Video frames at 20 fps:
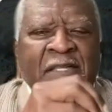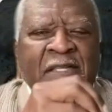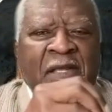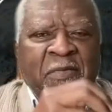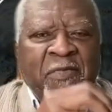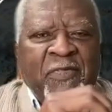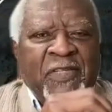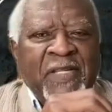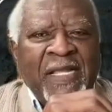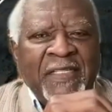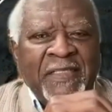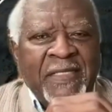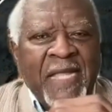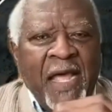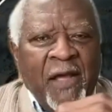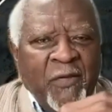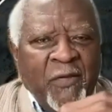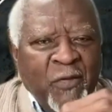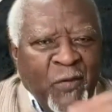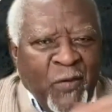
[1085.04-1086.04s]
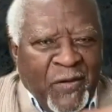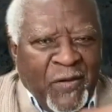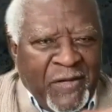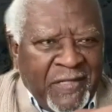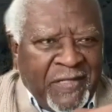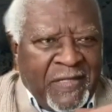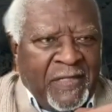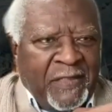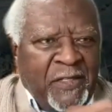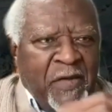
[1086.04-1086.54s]
some sense, that
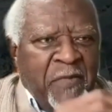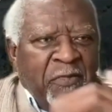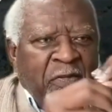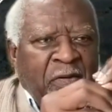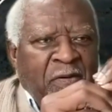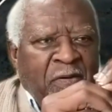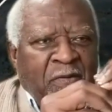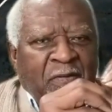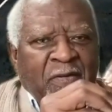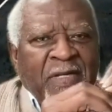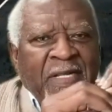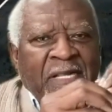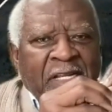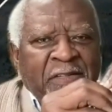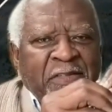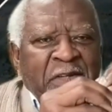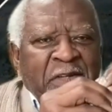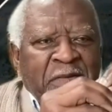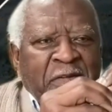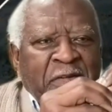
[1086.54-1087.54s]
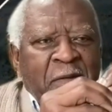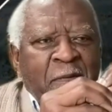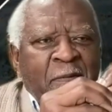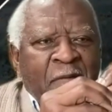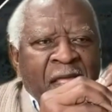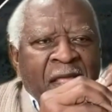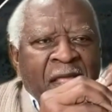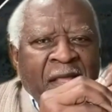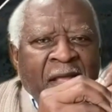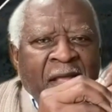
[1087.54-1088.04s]
was in terms of our relationship,
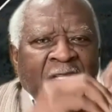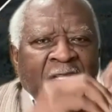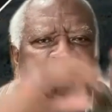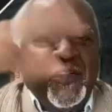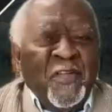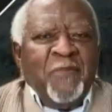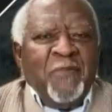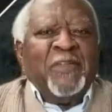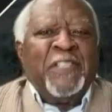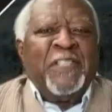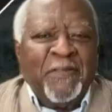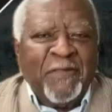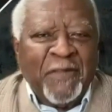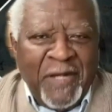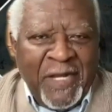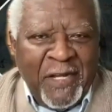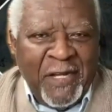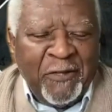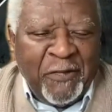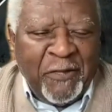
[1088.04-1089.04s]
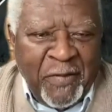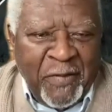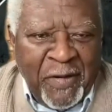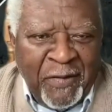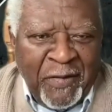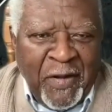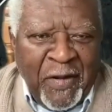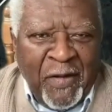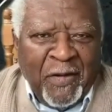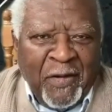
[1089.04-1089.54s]
and so much of our history had
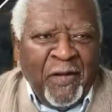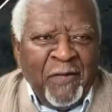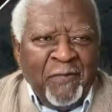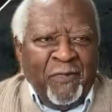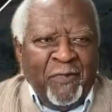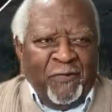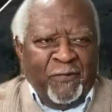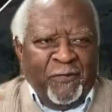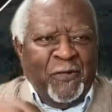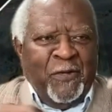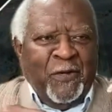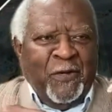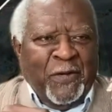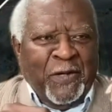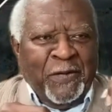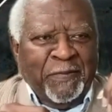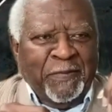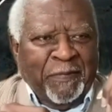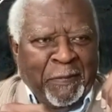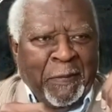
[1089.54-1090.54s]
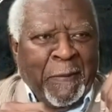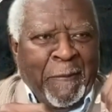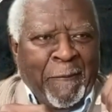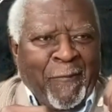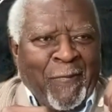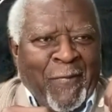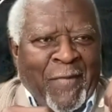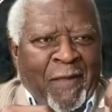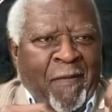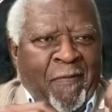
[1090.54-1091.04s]
gone on before
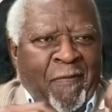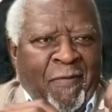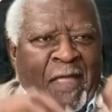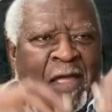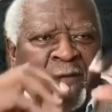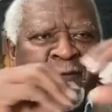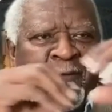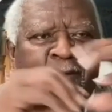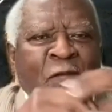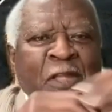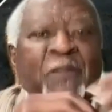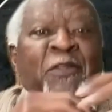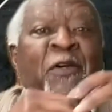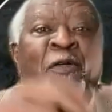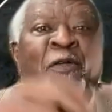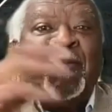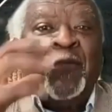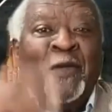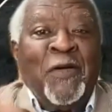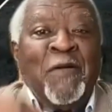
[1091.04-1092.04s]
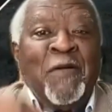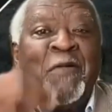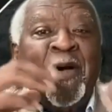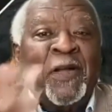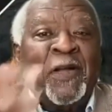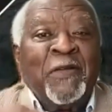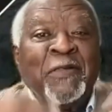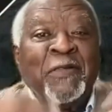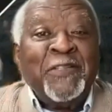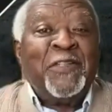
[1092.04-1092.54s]
that we don't know about,
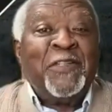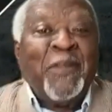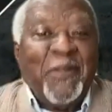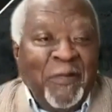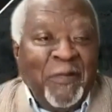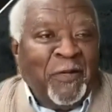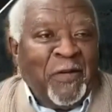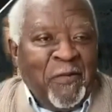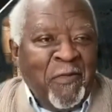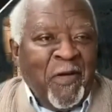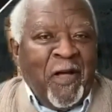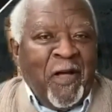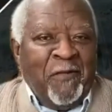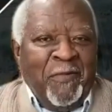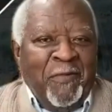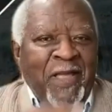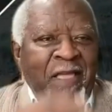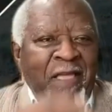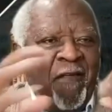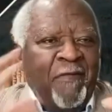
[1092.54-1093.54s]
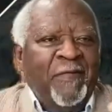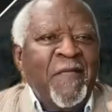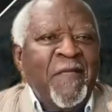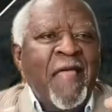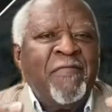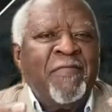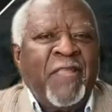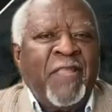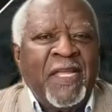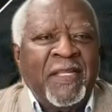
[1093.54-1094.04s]
and we should know about, because
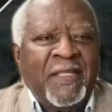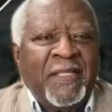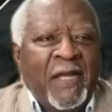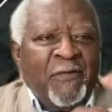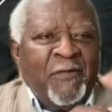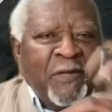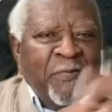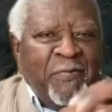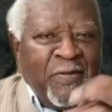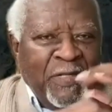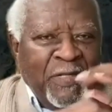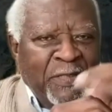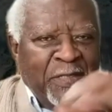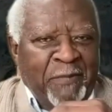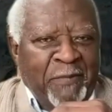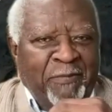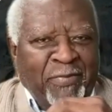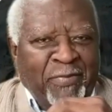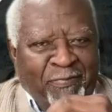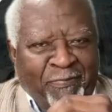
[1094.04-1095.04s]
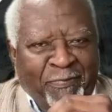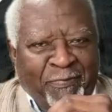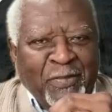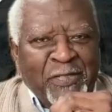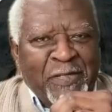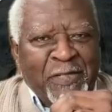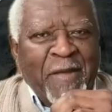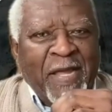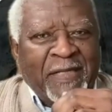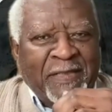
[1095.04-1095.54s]
then that will put it in
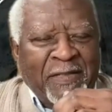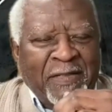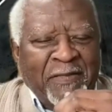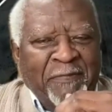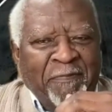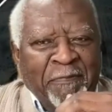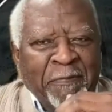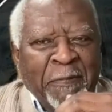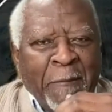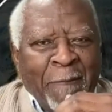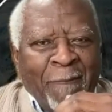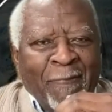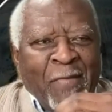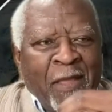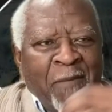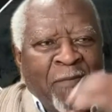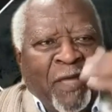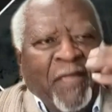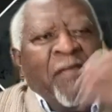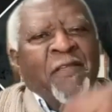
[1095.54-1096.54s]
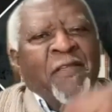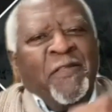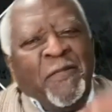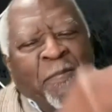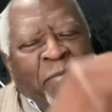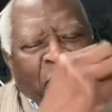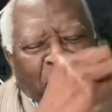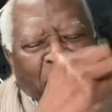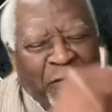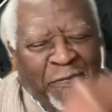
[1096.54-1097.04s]
perspective. Because the
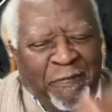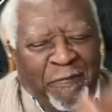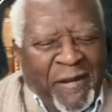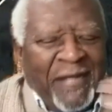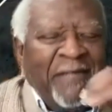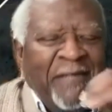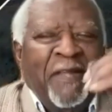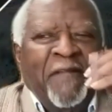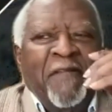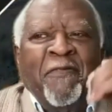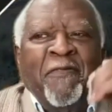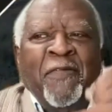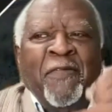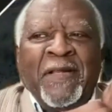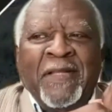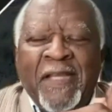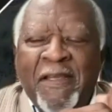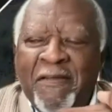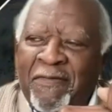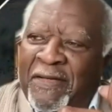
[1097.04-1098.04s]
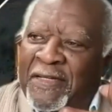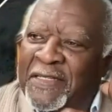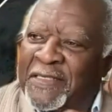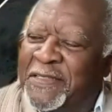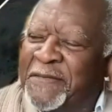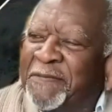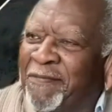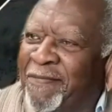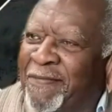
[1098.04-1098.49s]
perspective will give us